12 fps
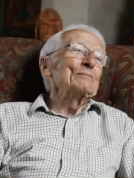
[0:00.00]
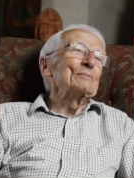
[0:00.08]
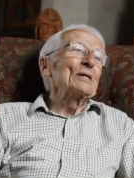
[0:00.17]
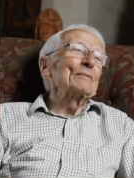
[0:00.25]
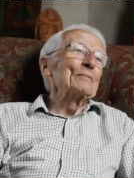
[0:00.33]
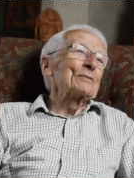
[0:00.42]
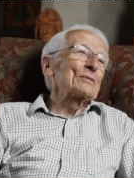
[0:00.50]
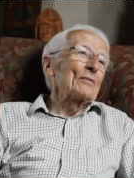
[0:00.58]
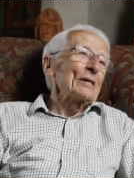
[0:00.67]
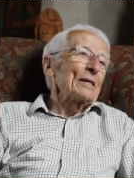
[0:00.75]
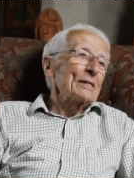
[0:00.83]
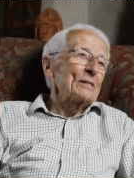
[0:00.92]
him chairman? So
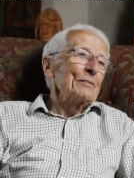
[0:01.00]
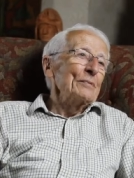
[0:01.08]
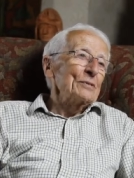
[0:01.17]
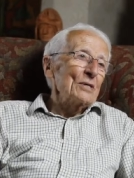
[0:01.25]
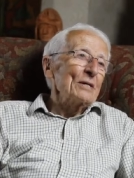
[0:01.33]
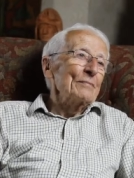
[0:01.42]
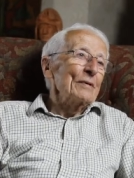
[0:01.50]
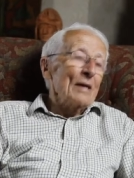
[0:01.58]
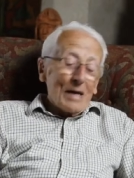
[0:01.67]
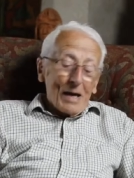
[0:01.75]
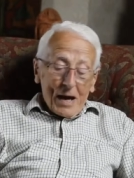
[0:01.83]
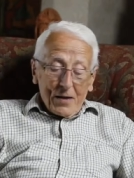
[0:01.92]
they elected me chairman.
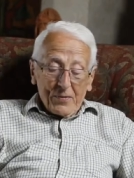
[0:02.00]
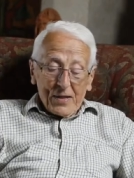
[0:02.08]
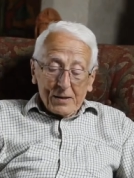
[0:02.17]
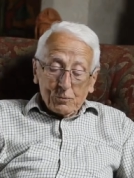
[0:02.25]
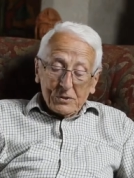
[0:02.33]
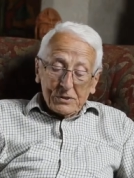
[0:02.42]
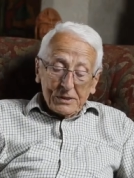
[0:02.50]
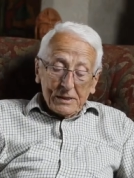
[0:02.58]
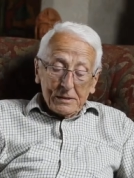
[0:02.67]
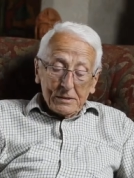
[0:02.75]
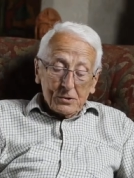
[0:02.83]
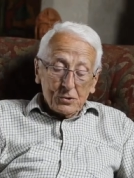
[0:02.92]
And that was
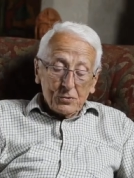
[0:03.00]
in